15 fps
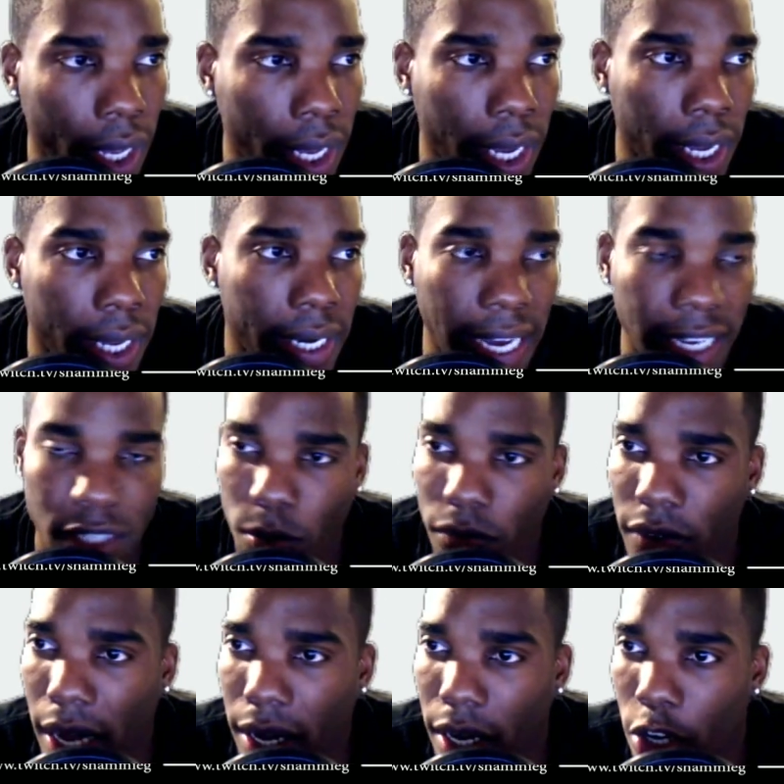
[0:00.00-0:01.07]
Next, we've
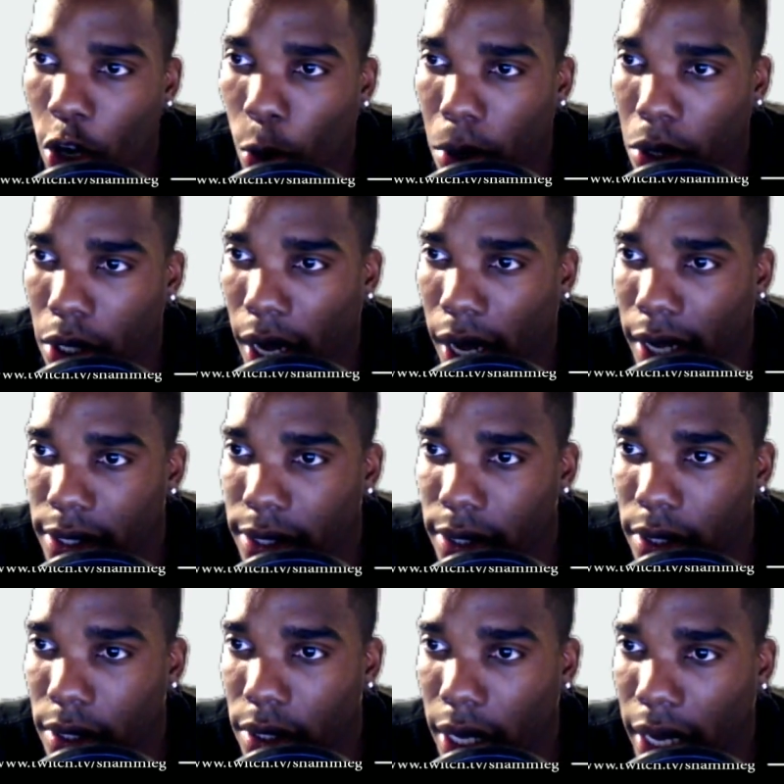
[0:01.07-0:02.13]
got a Noble
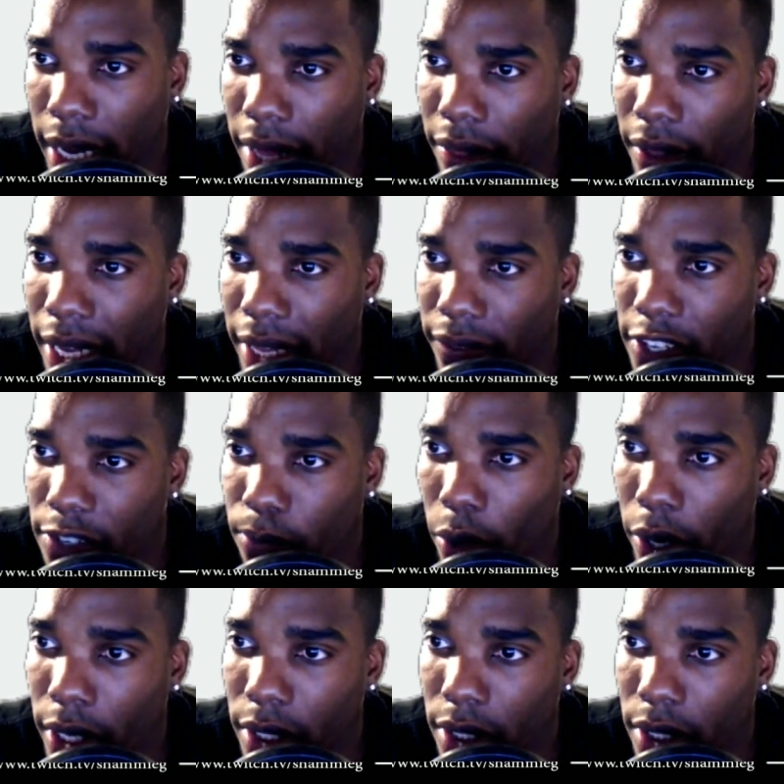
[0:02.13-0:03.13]
Cause, and I think at this point